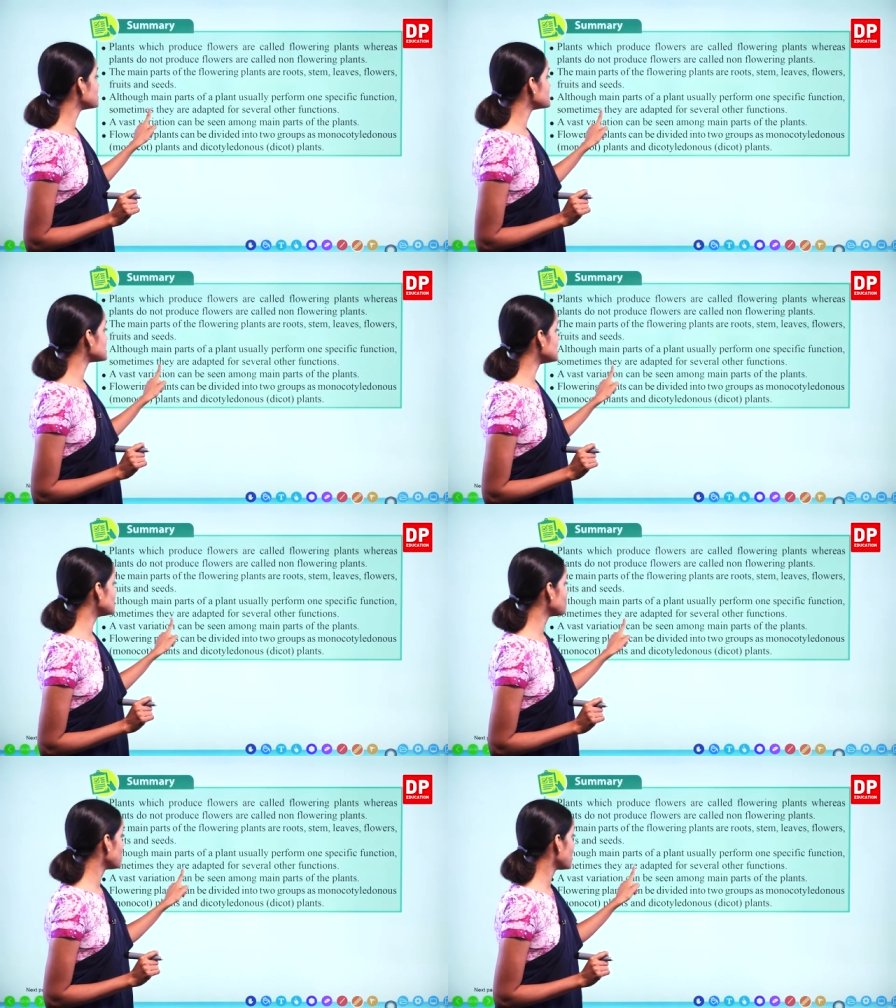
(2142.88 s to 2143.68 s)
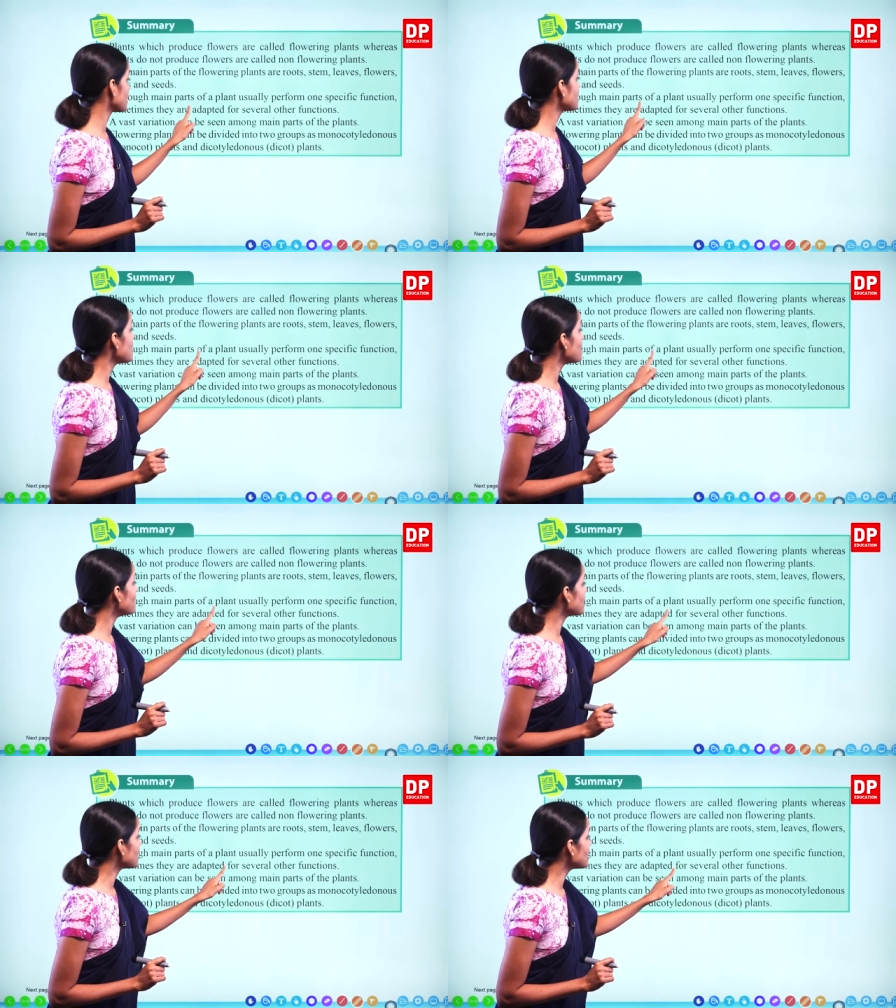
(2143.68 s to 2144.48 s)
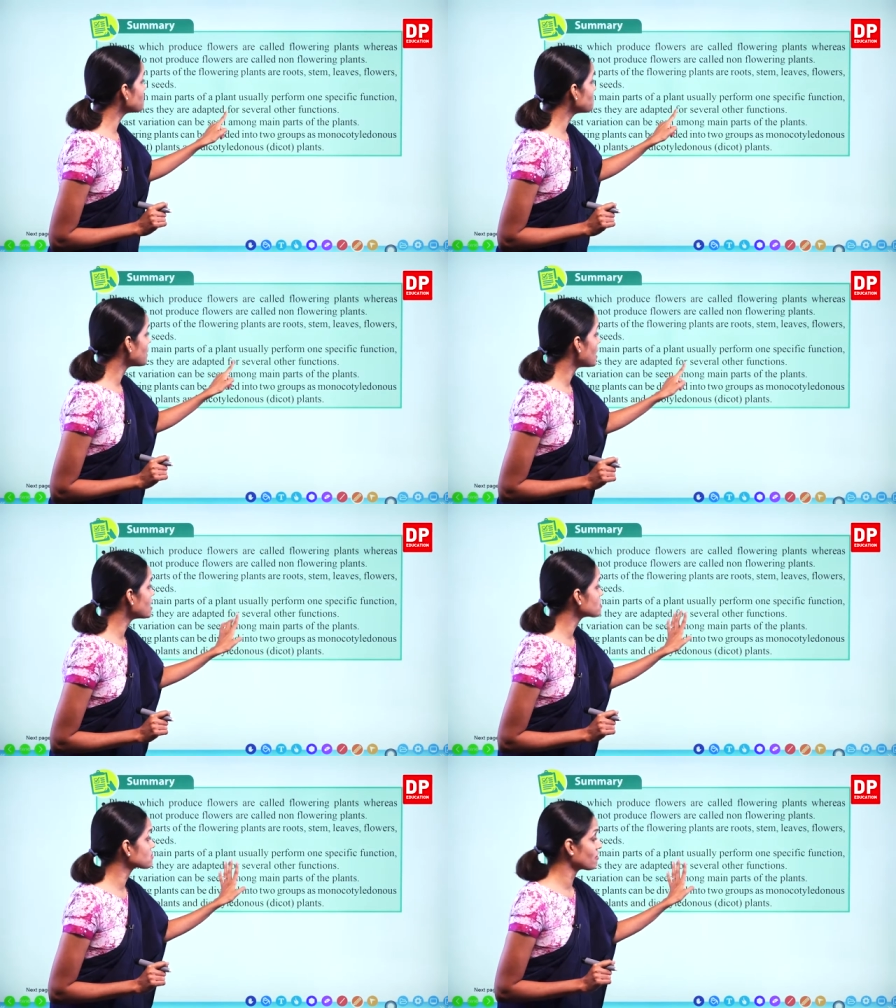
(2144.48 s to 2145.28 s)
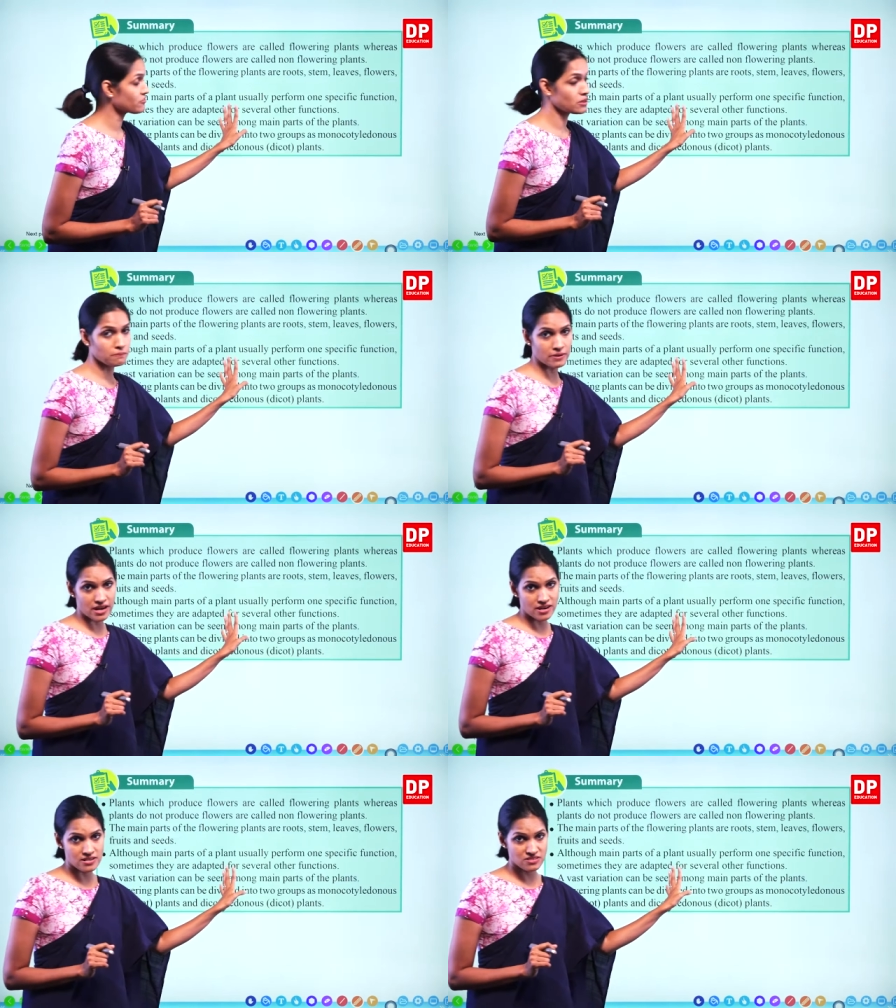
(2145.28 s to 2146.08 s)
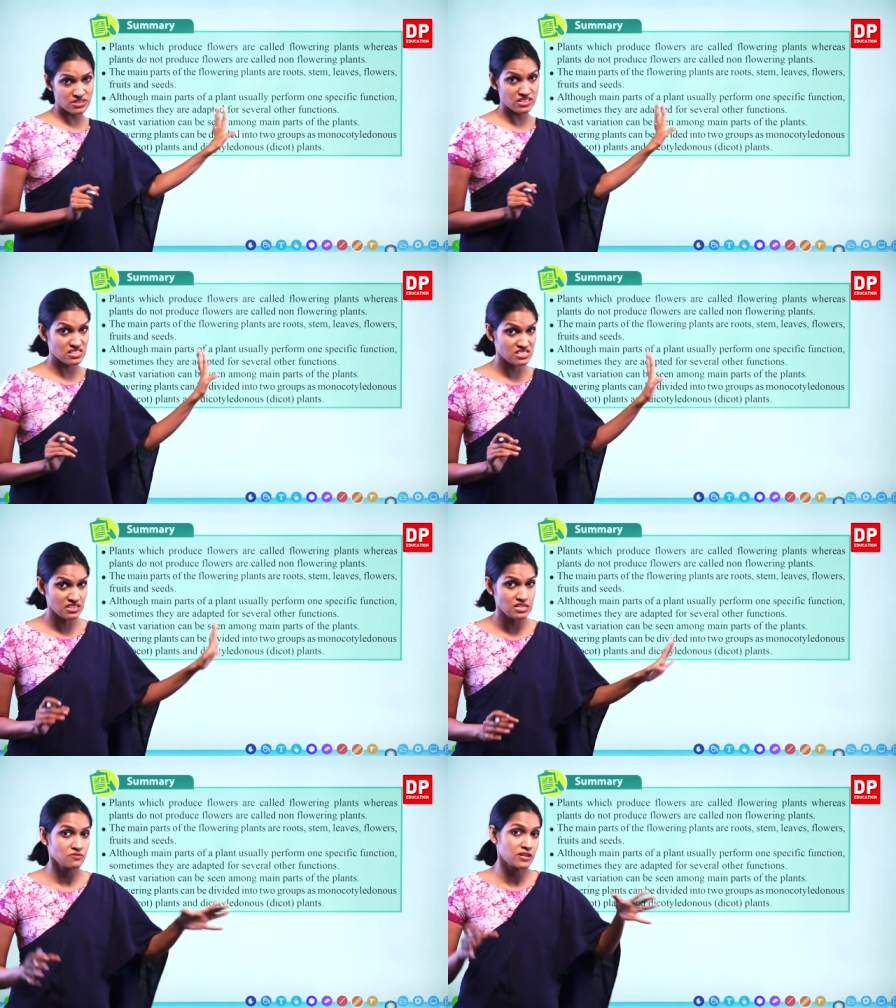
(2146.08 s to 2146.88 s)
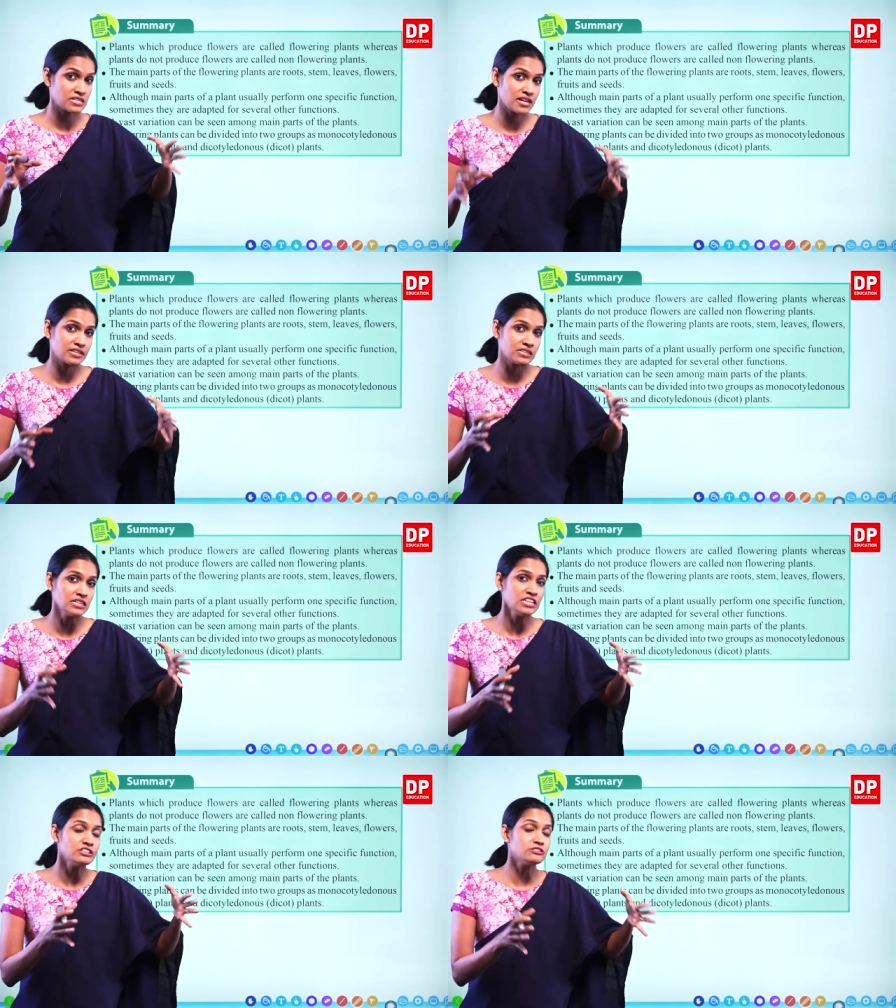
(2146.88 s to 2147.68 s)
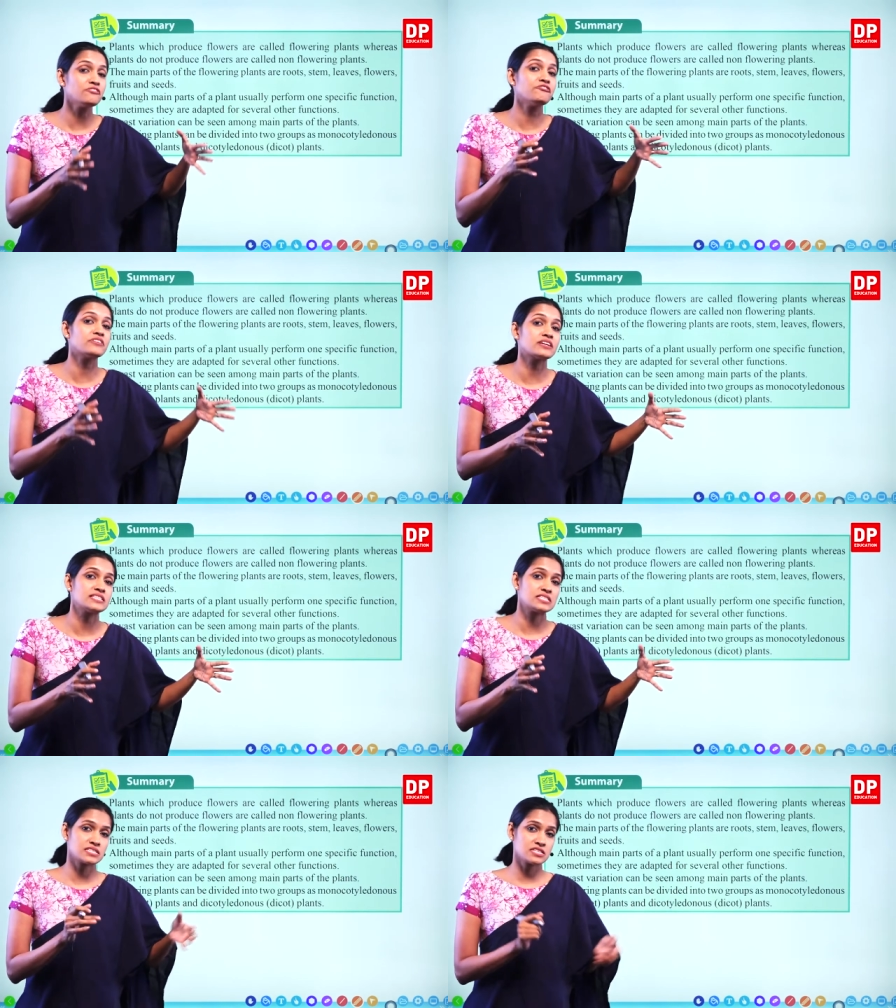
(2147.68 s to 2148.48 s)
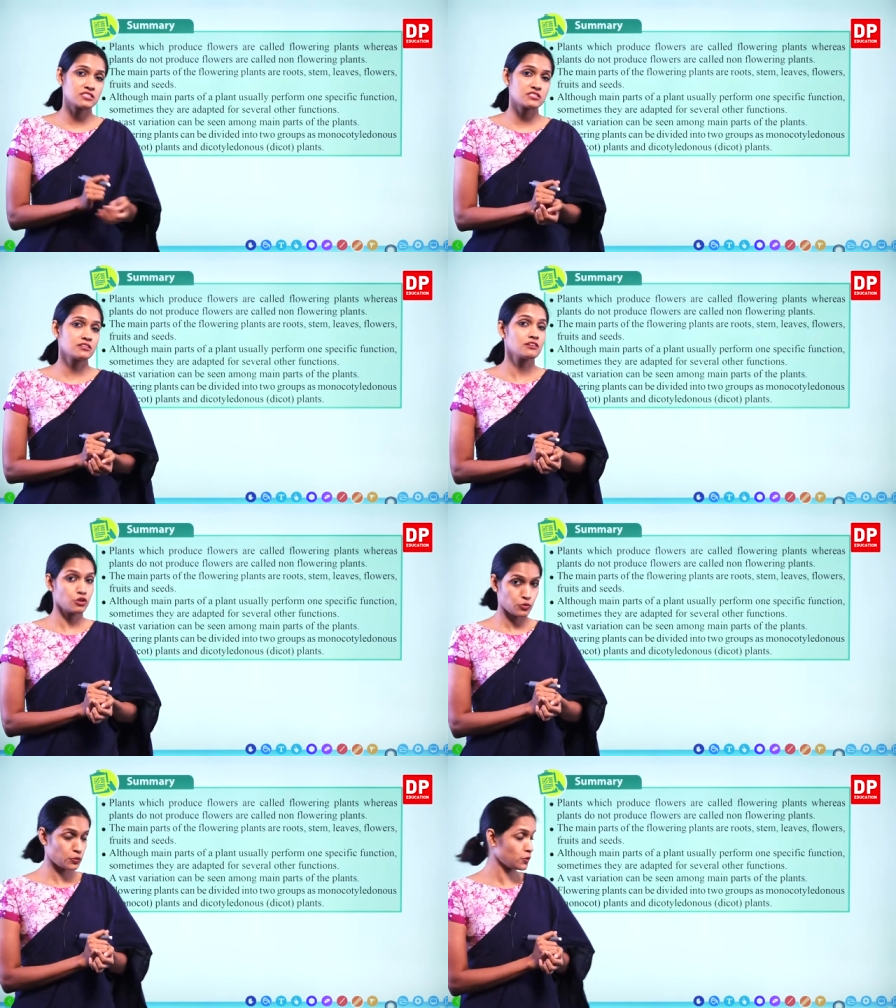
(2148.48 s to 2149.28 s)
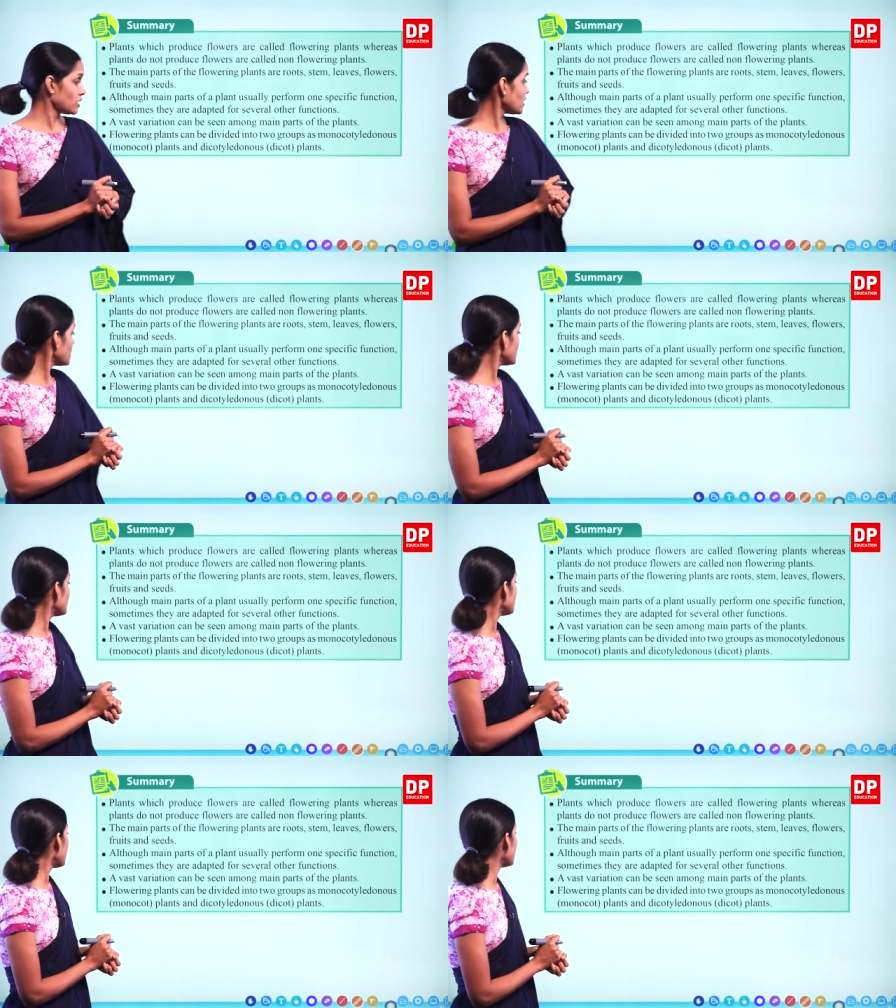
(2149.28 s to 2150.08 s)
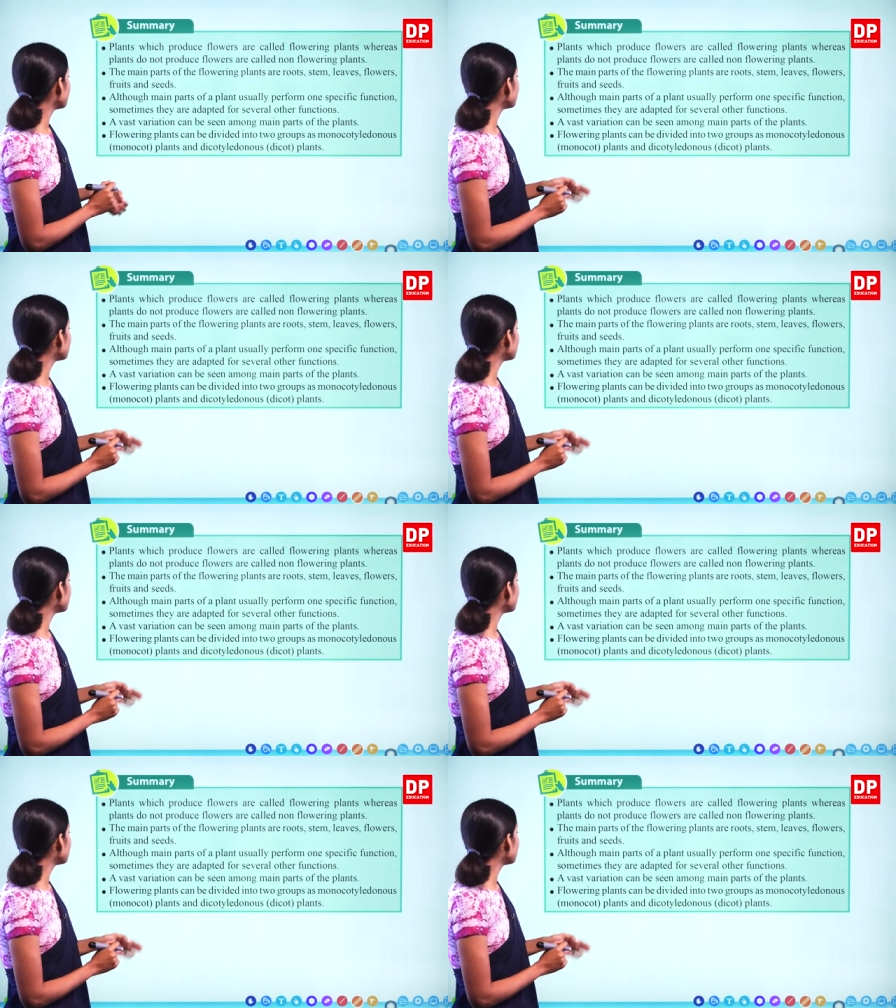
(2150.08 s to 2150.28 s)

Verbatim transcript: be seen among main parts of the plants. We discussed what are the differences, okay? And